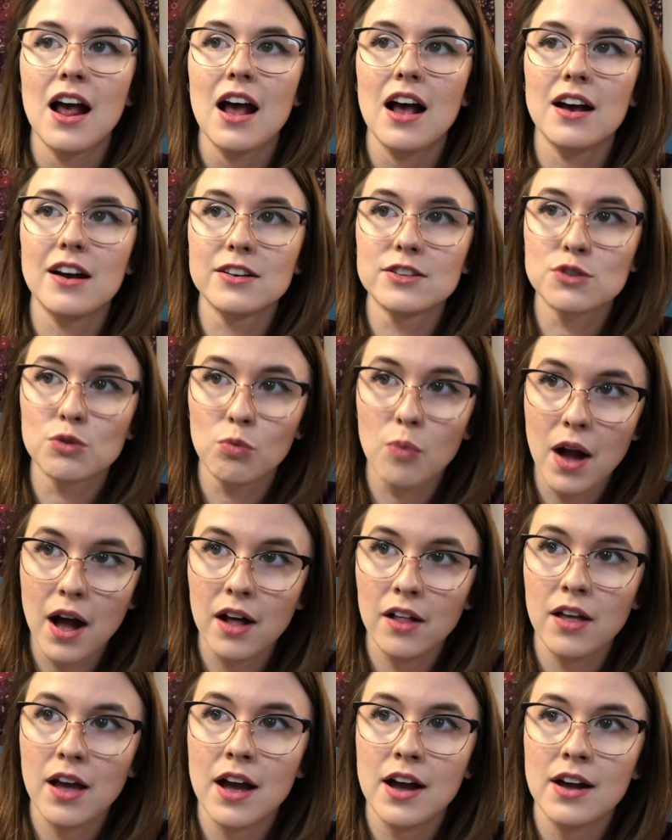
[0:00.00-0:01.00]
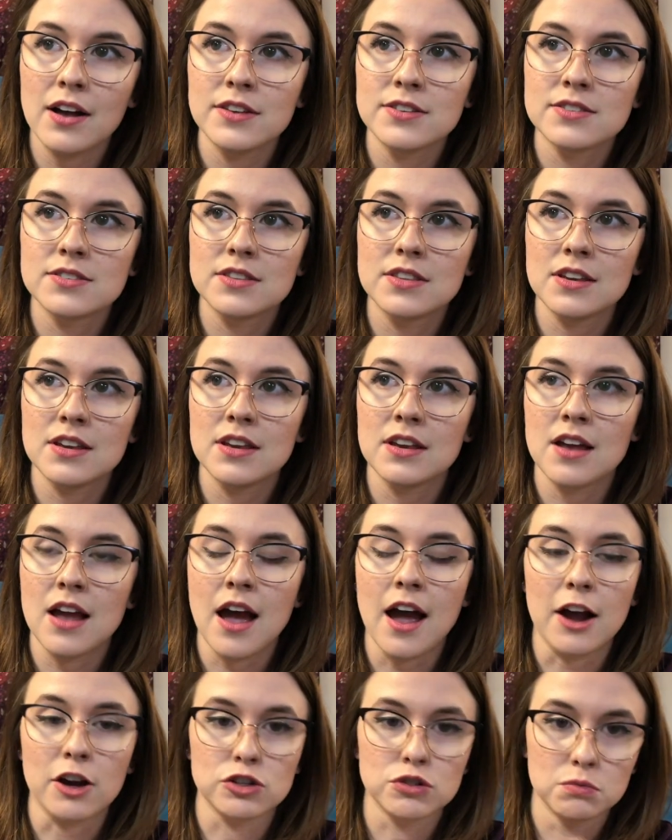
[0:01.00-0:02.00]
as well as the
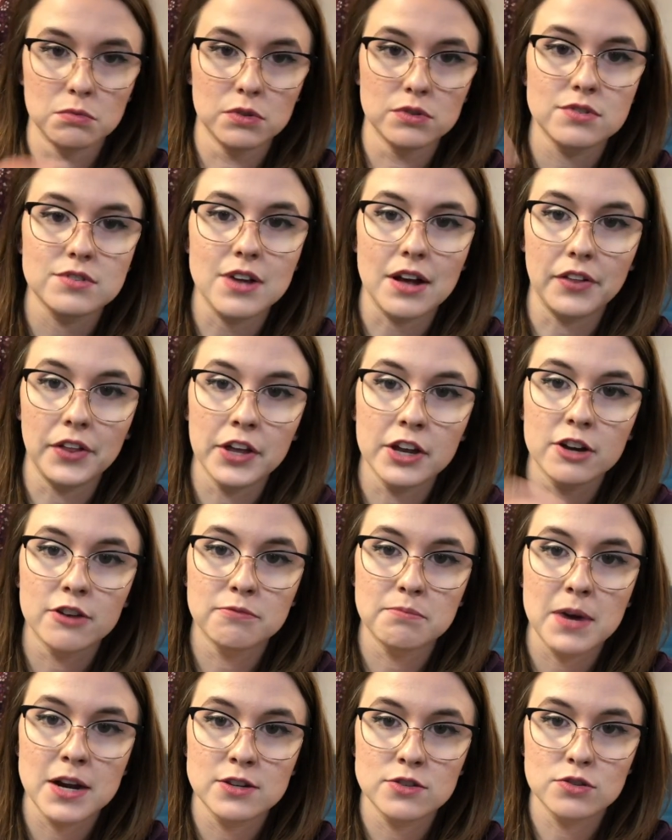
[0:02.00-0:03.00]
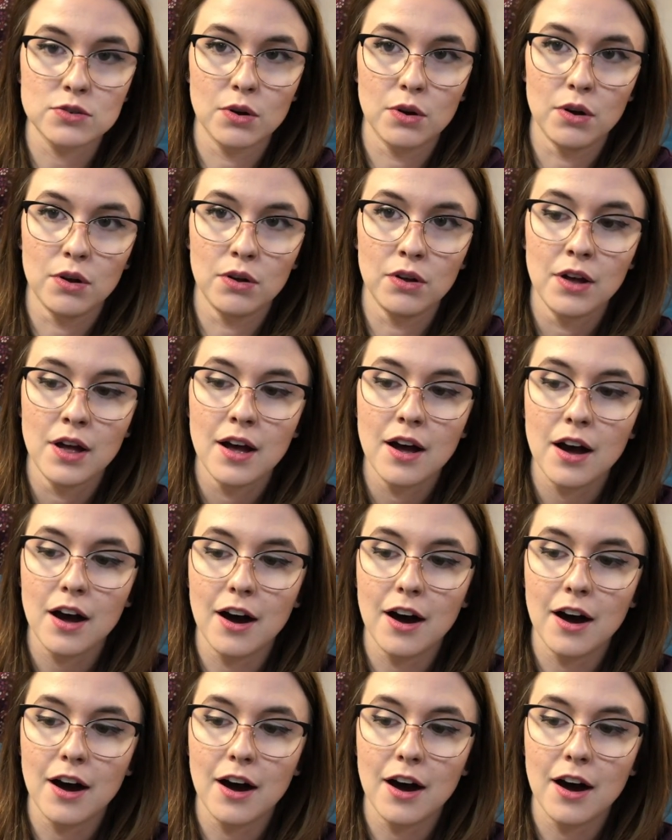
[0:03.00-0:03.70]
actual selling of my soul,